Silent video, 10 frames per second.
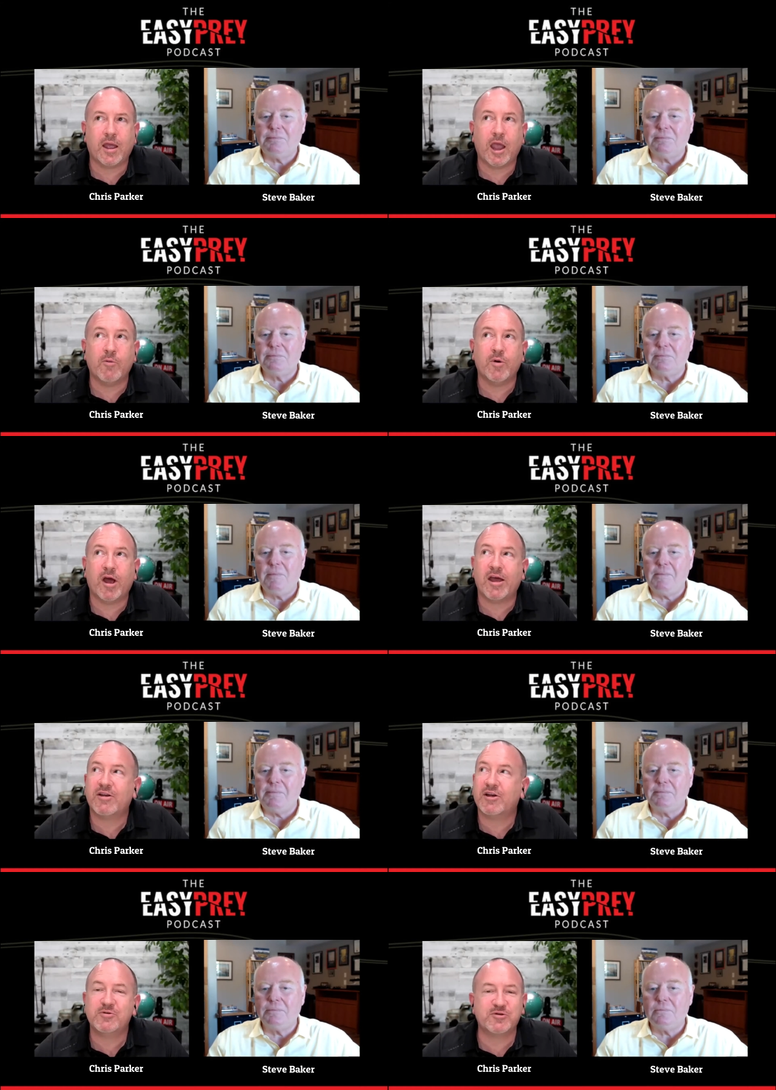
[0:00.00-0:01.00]
Speaker 1: and we,
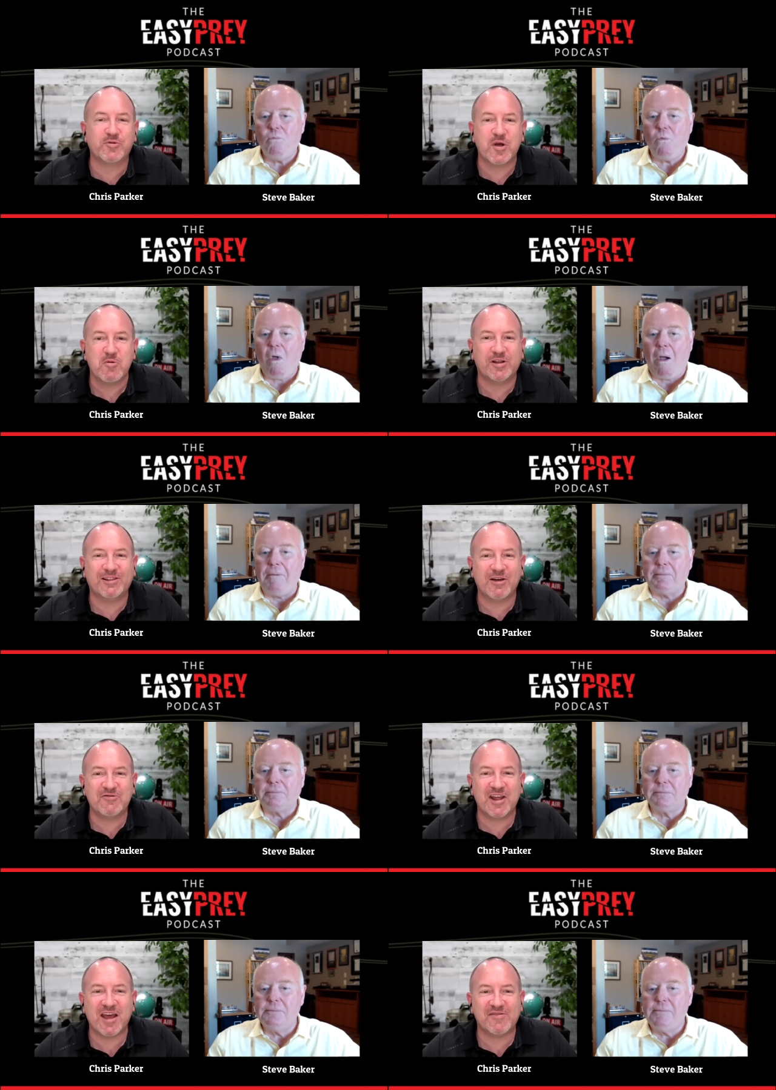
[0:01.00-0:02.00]
I, I, suppose we, we love
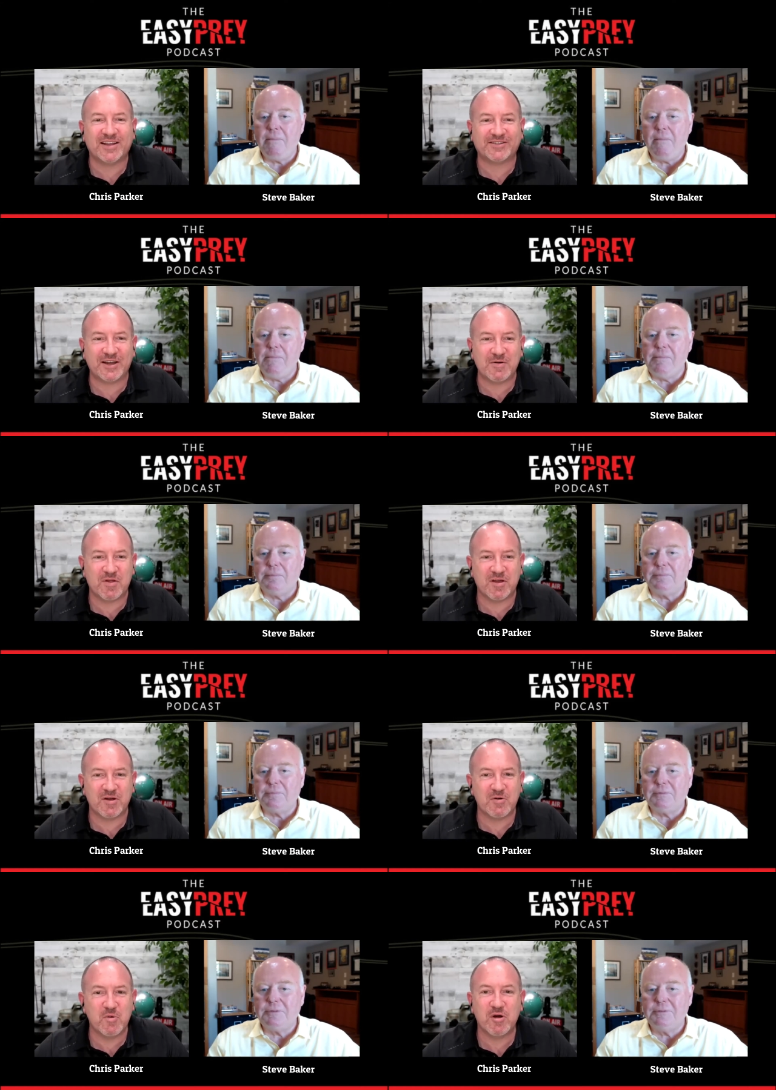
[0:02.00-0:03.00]
to have that same
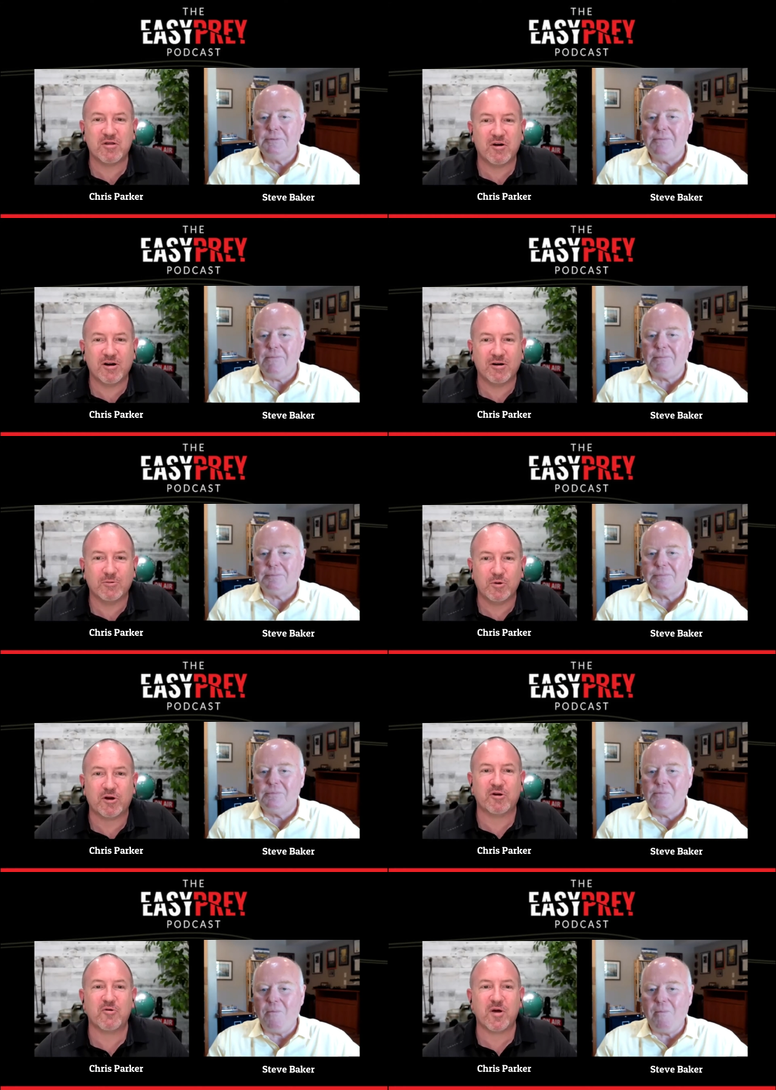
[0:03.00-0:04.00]
thing with our with
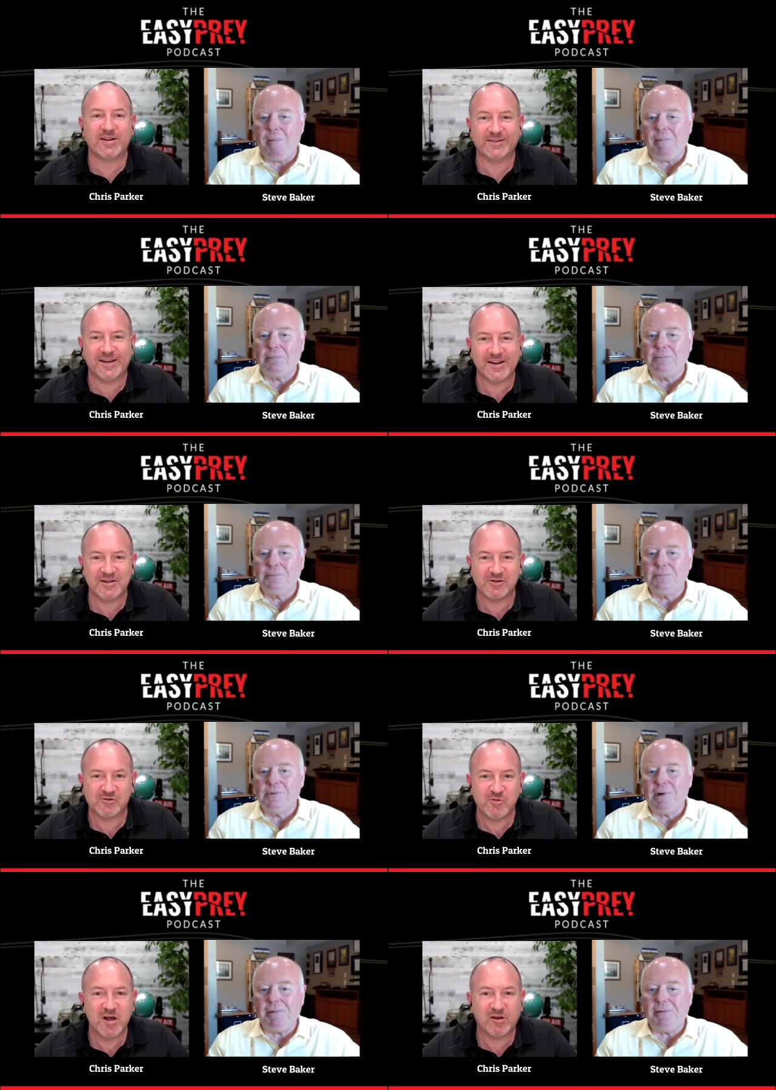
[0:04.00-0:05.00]
our credit data
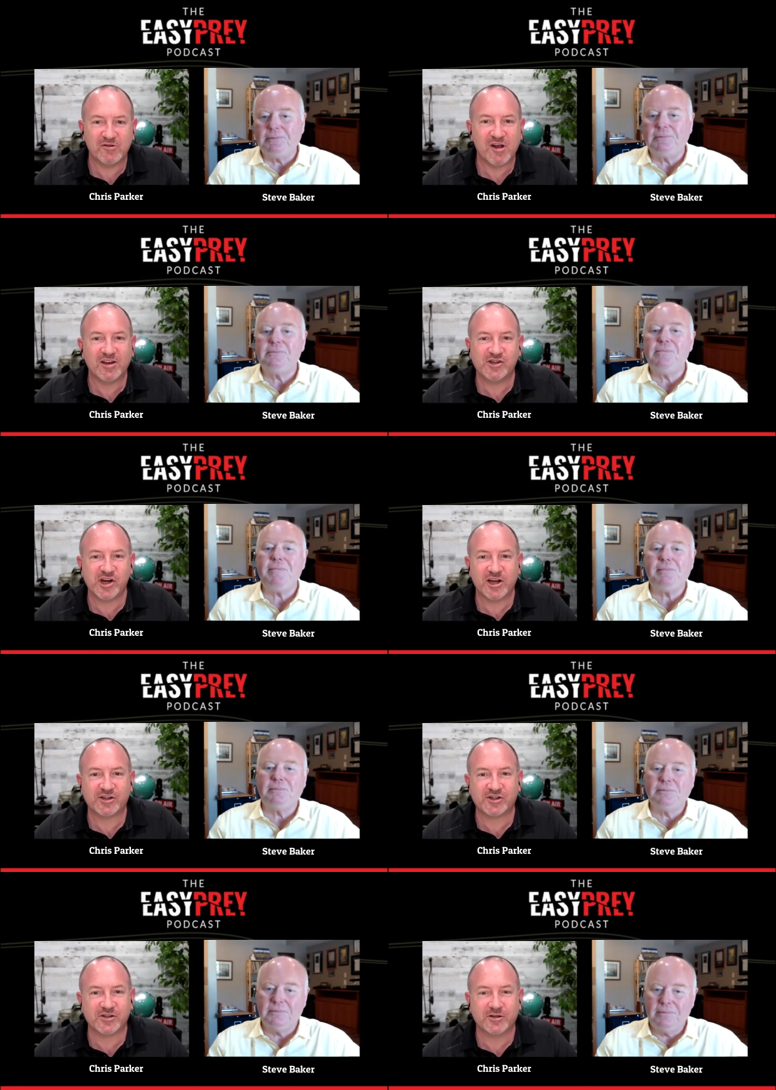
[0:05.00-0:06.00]
as well not
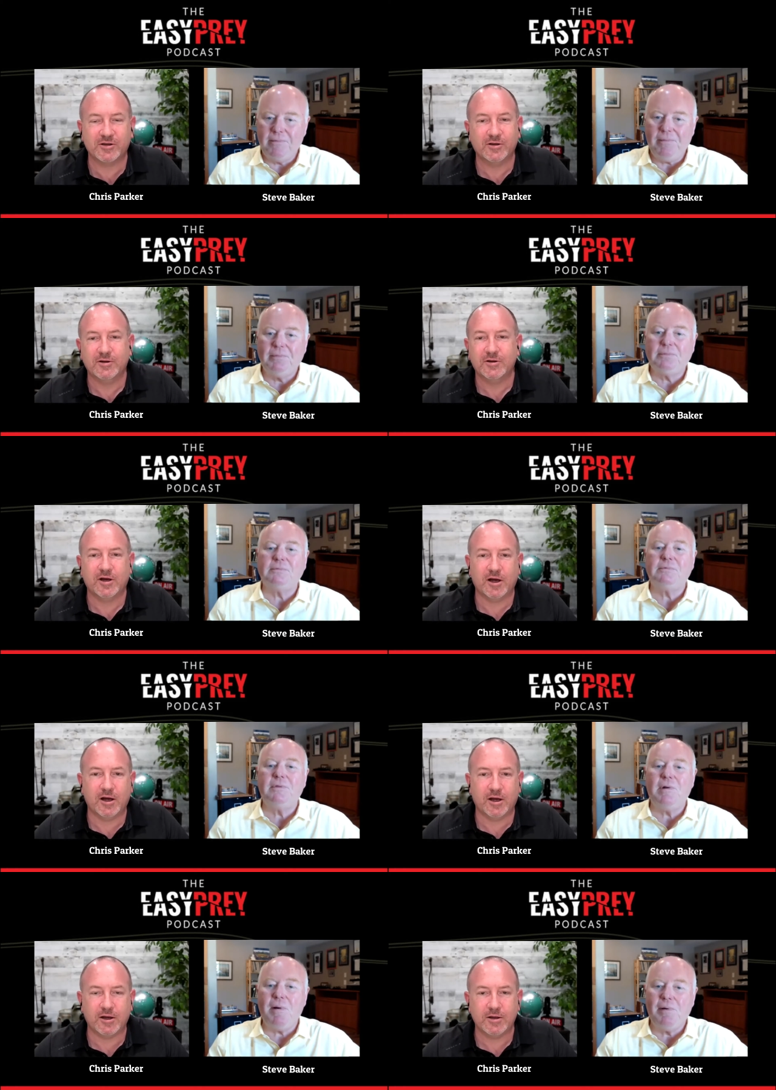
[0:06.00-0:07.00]
just
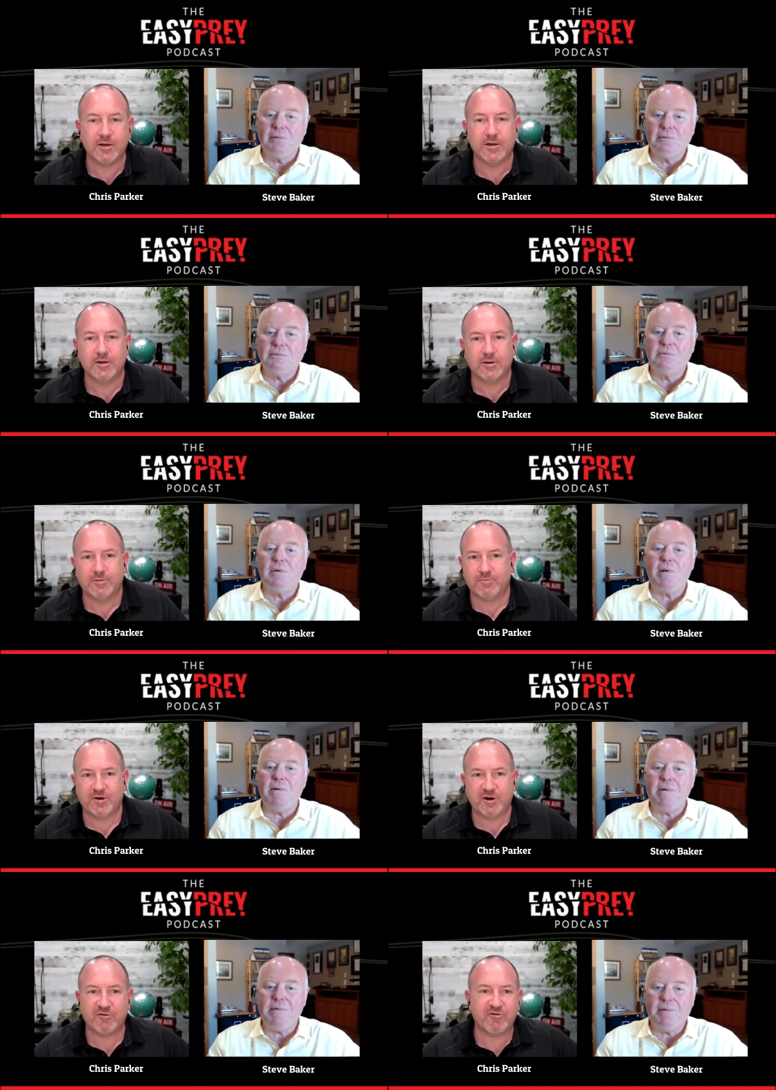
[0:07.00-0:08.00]
uh,
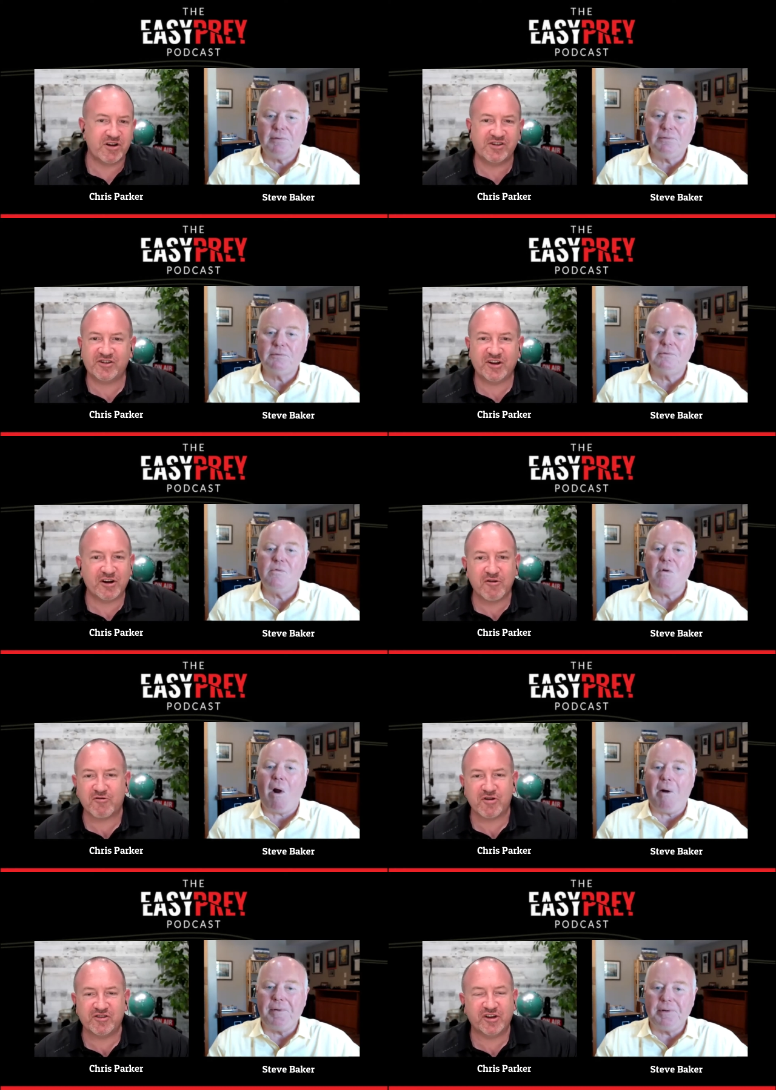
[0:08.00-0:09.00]
you know freezing and
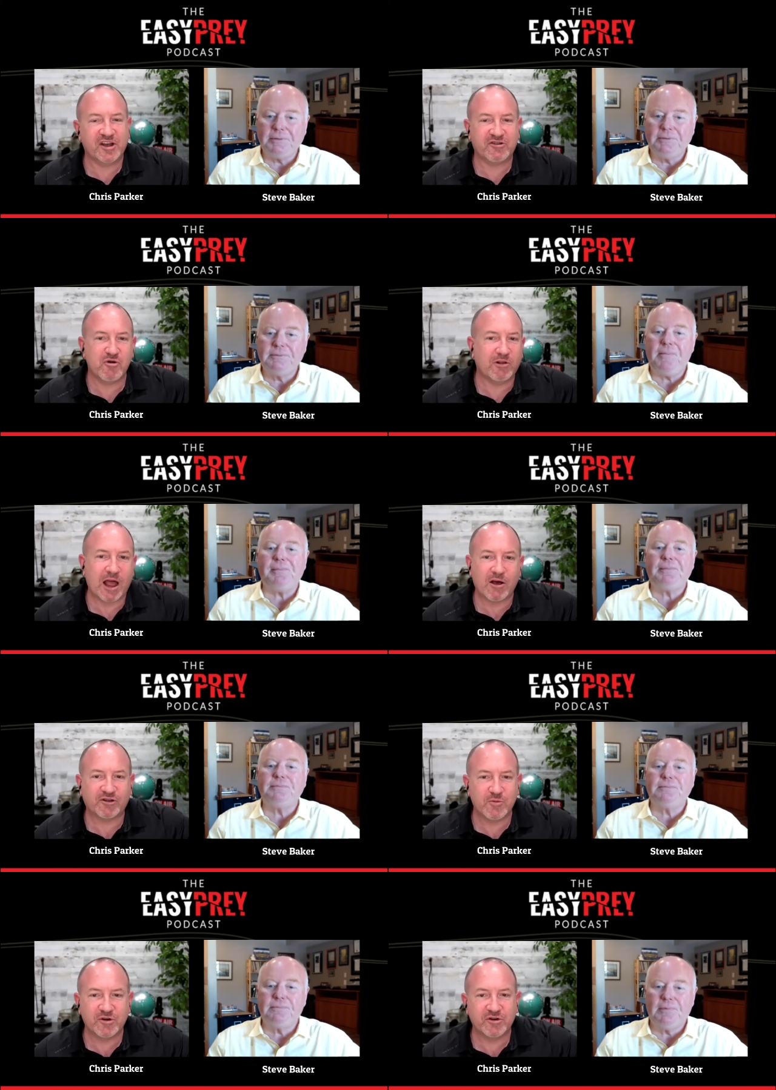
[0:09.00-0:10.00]
unfreezing it to allow
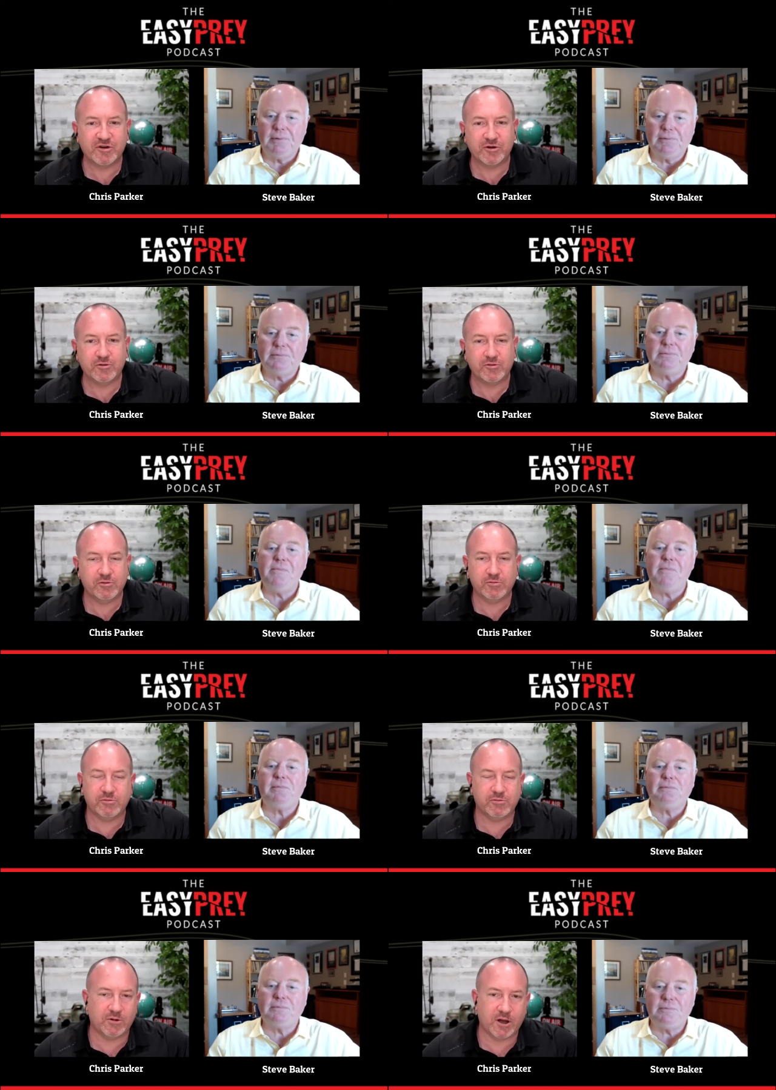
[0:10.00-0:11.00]
someone to
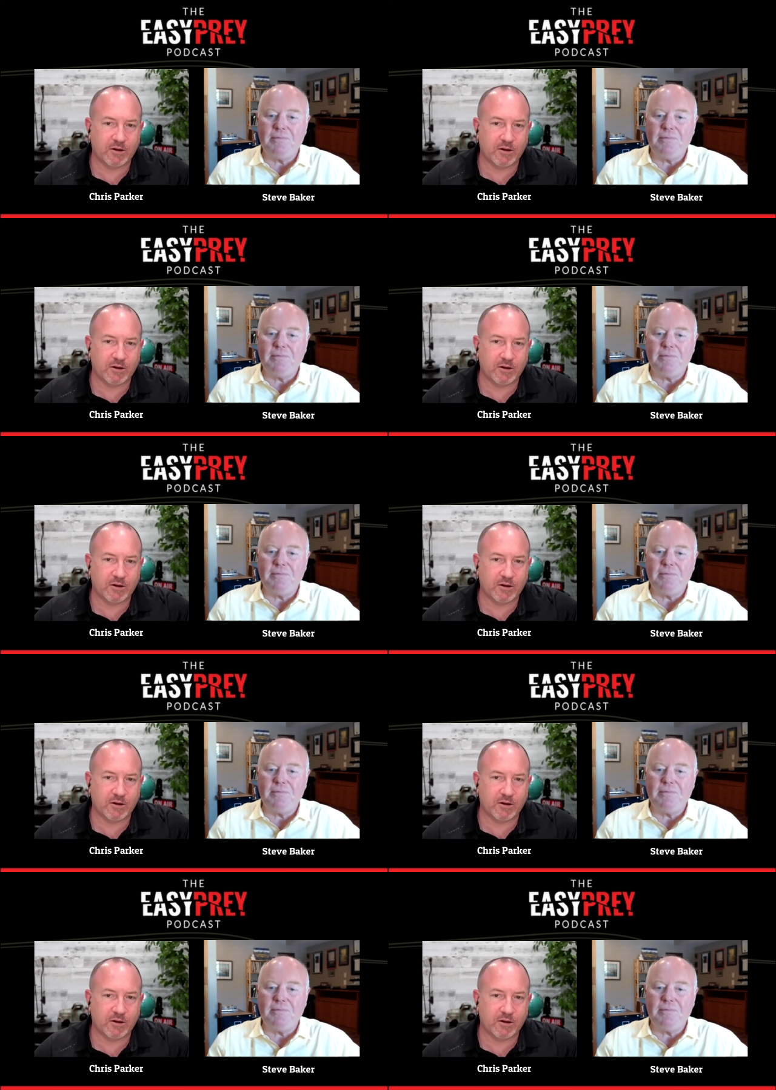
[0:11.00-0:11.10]
do